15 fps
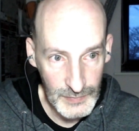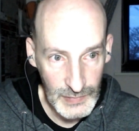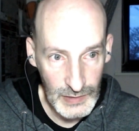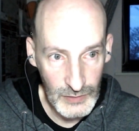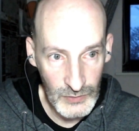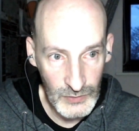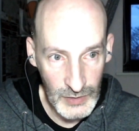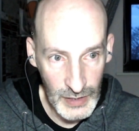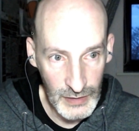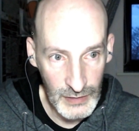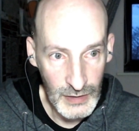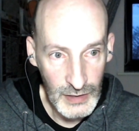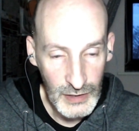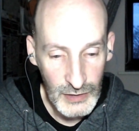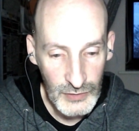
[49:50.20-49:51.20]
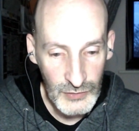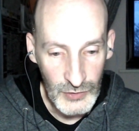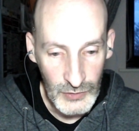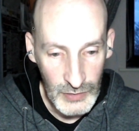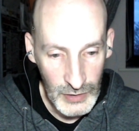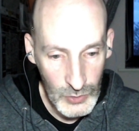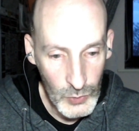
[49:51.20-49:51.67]
Okay,
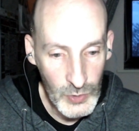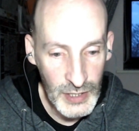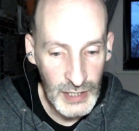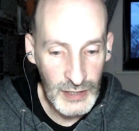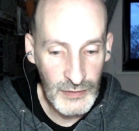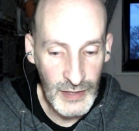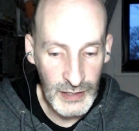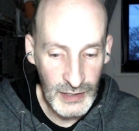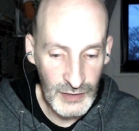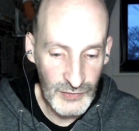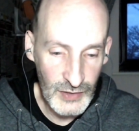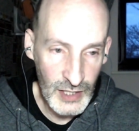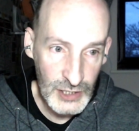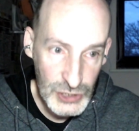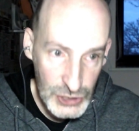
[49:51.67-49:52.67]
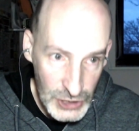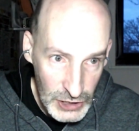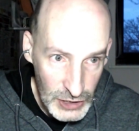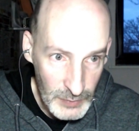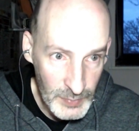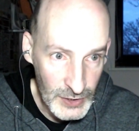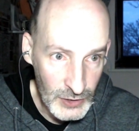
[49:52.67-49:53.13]
so a cookie that is
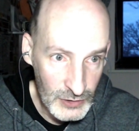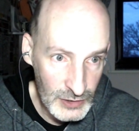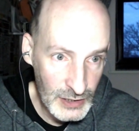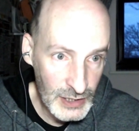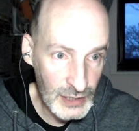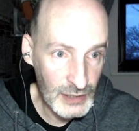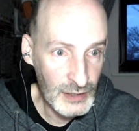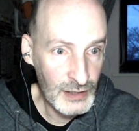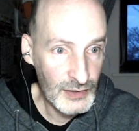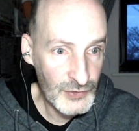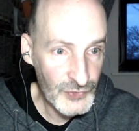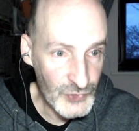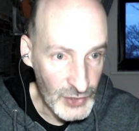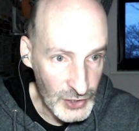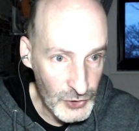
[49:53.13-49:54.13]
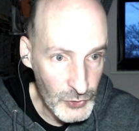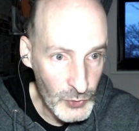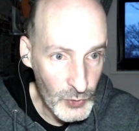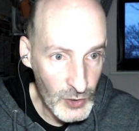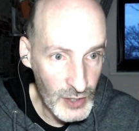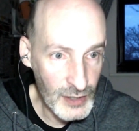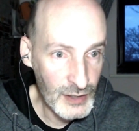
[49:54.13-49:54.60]
HTTP only,
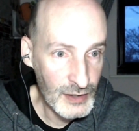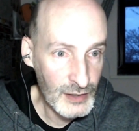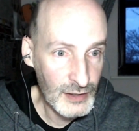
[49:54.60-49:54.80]
secure,